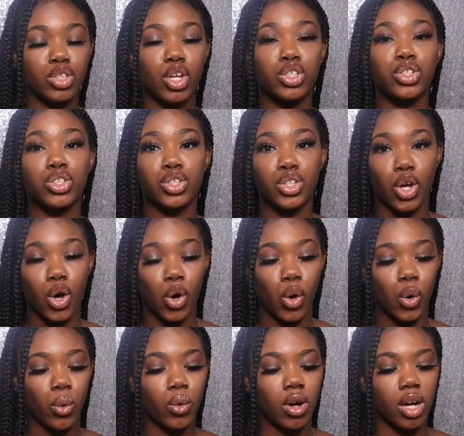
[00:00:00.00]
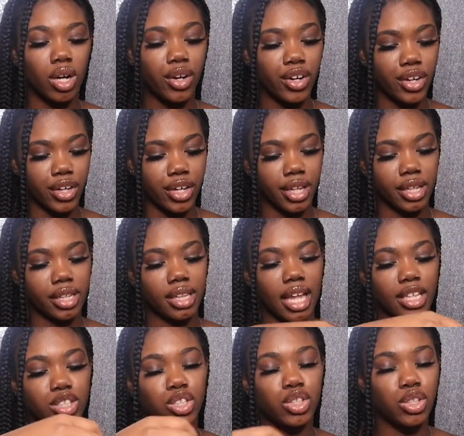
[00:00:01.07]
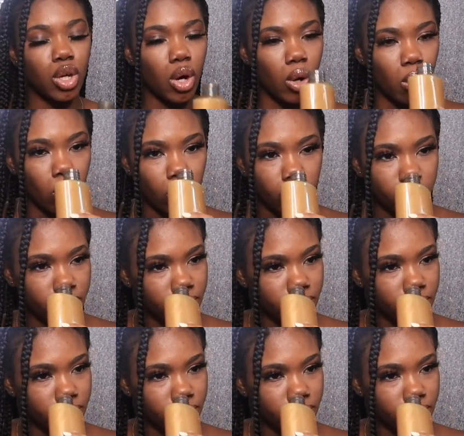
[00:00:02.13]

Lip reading: so good, like so